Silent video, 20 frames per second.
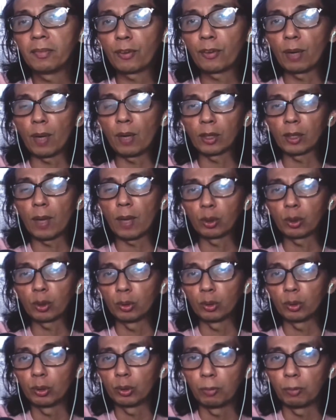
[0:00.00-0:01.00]
really want
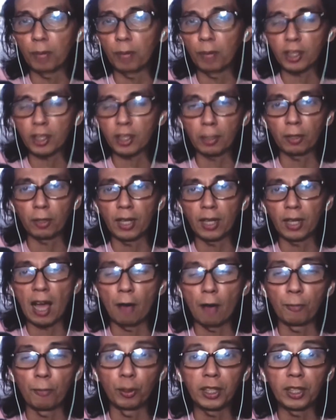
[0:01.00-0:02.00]
to brush up on
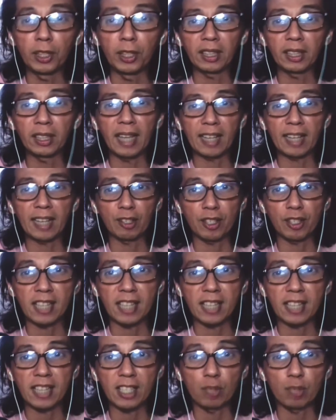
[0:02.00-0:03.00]
how political
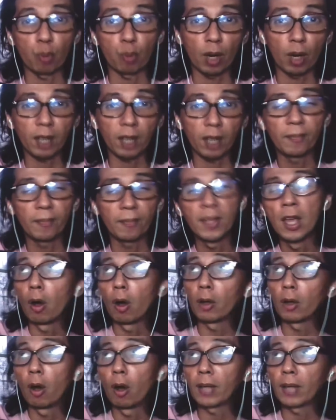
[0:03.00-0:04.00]
exercises work,
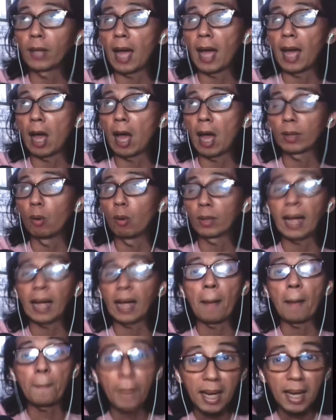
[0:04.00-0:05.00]
on how
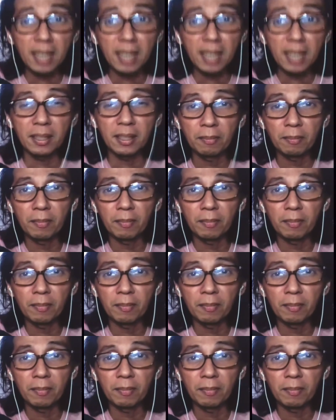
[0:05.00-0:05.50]
campaign